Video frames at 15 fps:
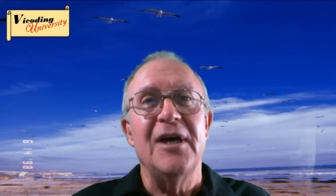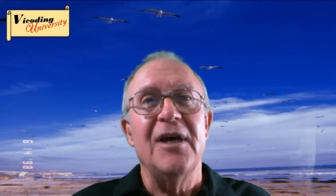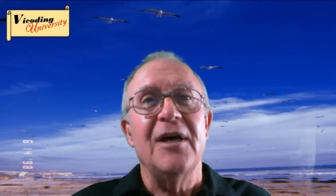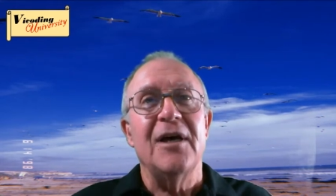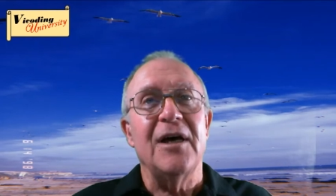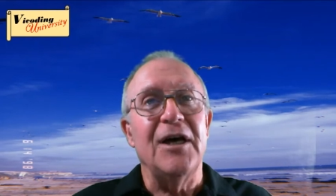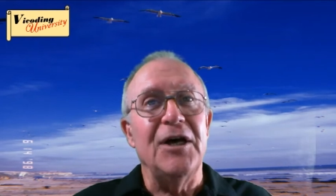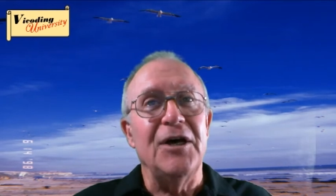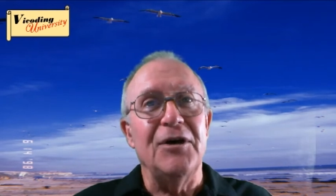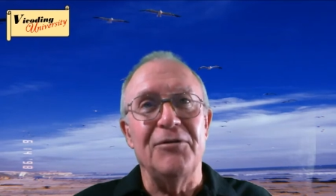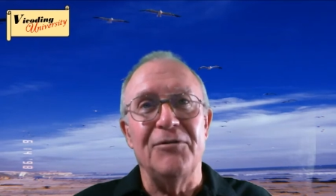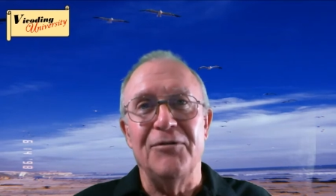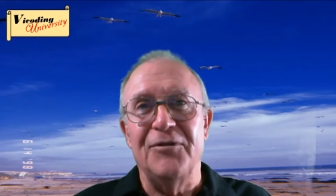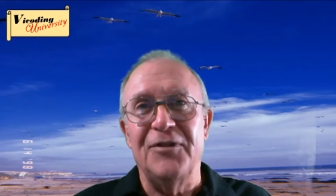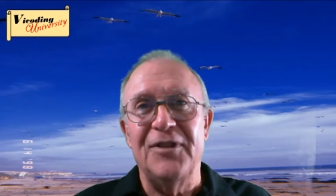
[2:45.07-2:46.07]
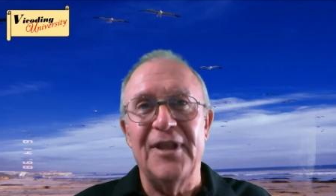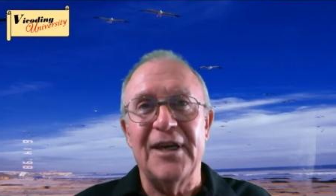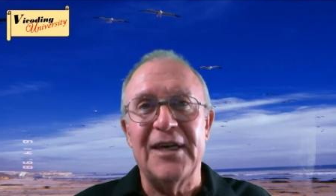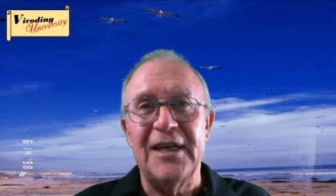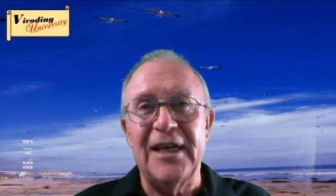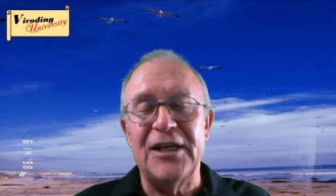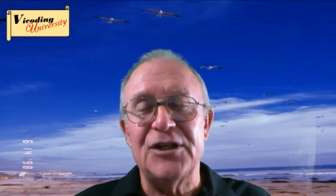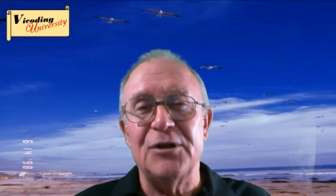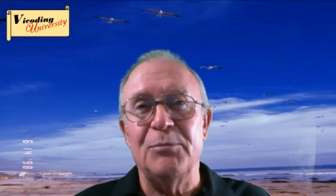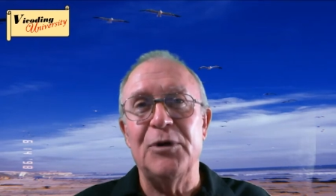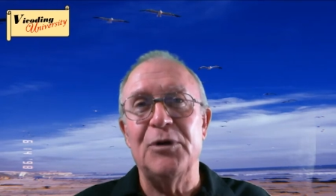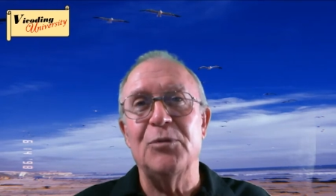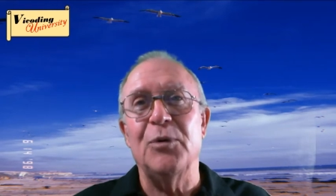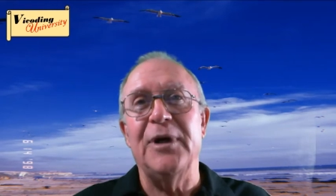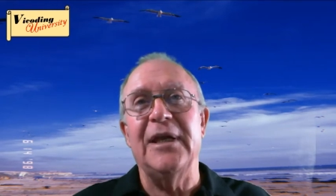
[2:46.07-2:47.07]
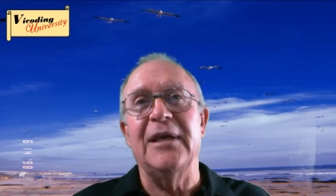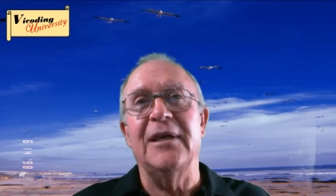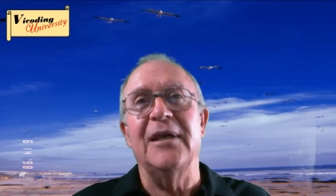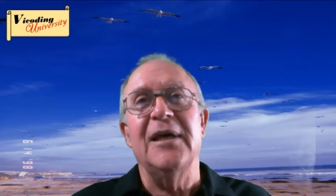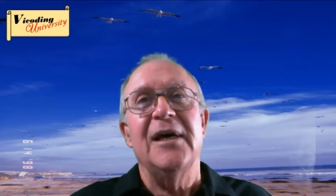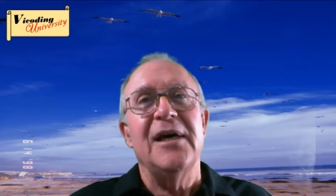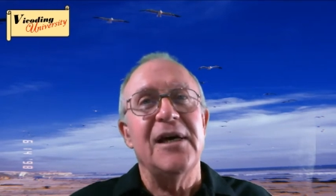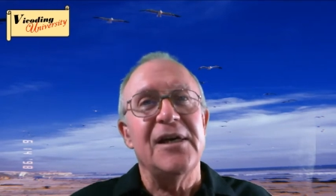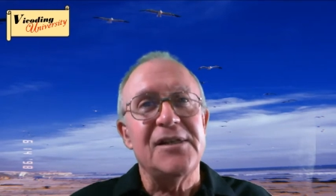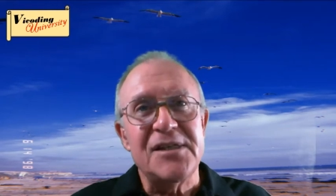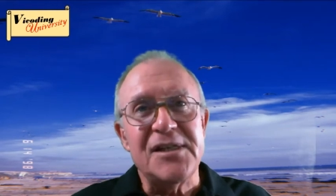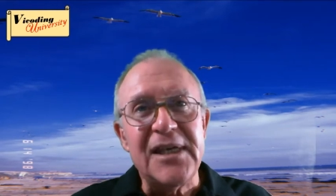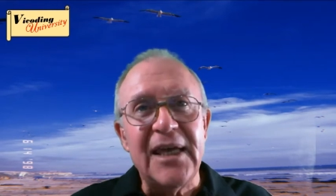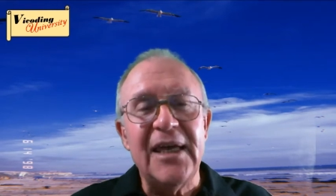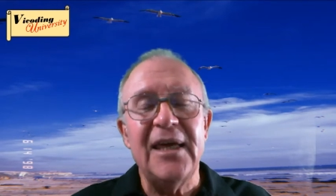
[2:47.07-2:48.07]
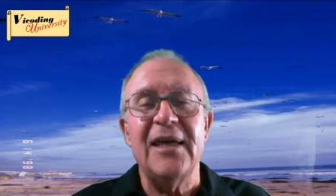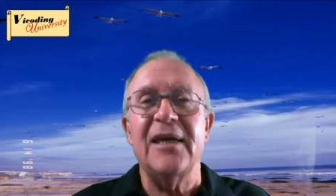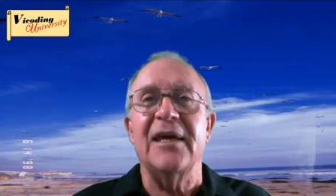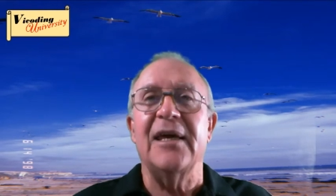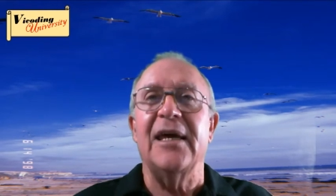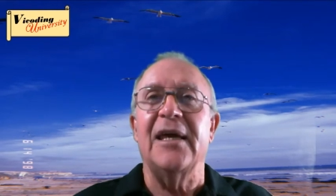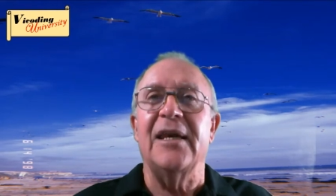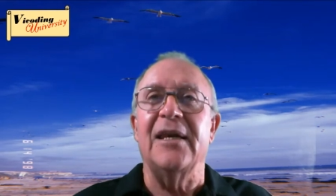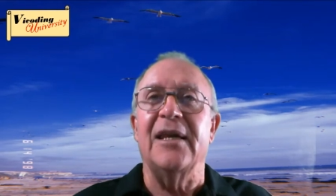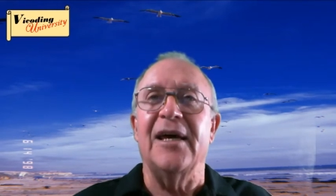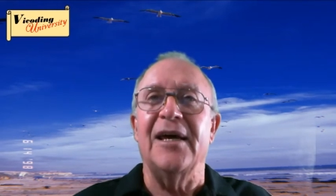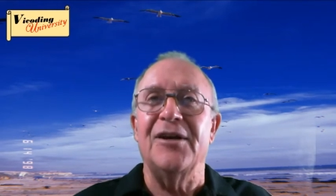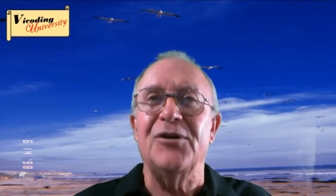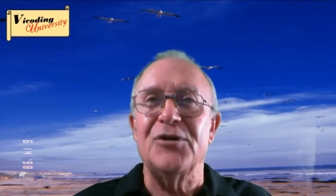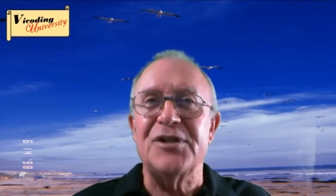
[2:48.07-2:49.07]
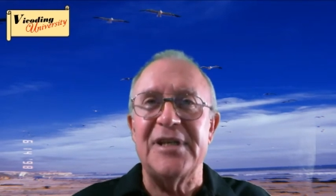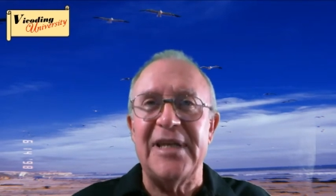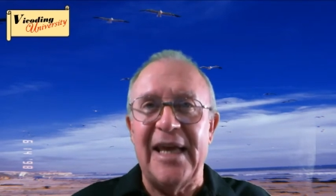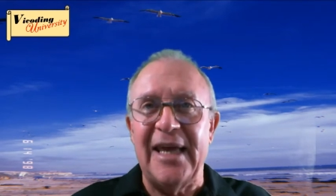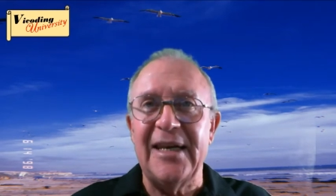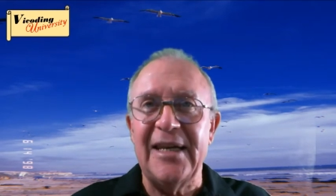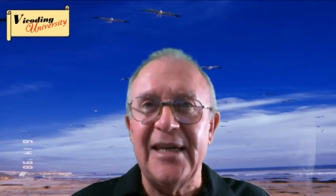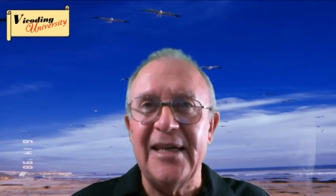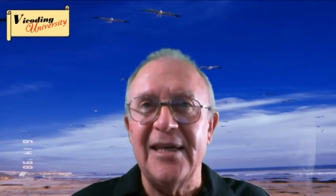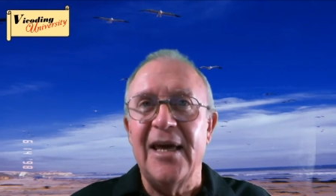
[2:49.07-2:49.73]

of the connection between seeing and understanding.